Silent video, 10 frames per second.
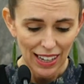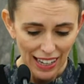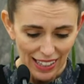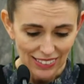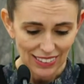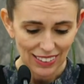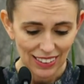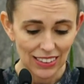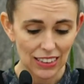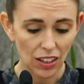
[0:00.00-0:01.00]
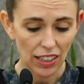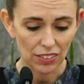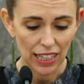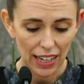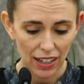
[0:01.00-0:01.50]
and insight
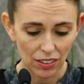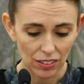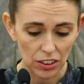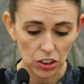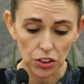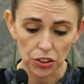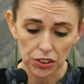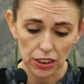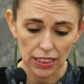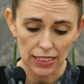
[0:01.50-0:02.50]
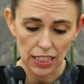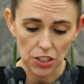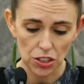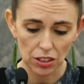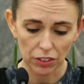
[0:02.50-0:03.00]
on how the
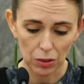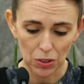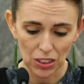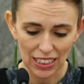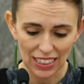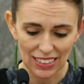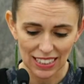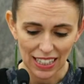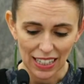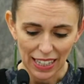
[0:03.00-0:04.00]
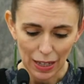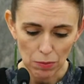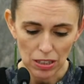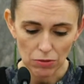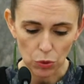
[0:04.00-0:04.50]
securitisation of communities
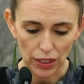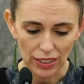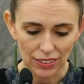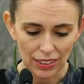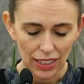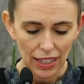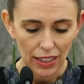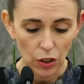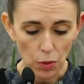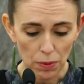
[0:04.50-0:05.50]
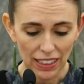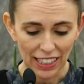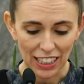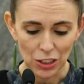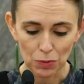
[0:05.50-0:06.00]
can be avoided and open
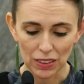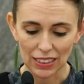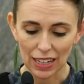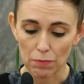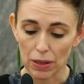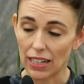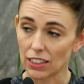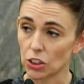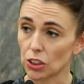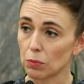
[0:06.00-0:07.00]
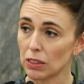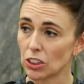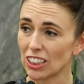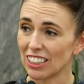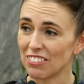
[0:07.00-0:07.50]
engagement and partnership
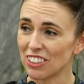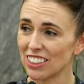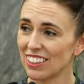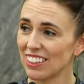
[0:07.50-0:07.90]
achieved.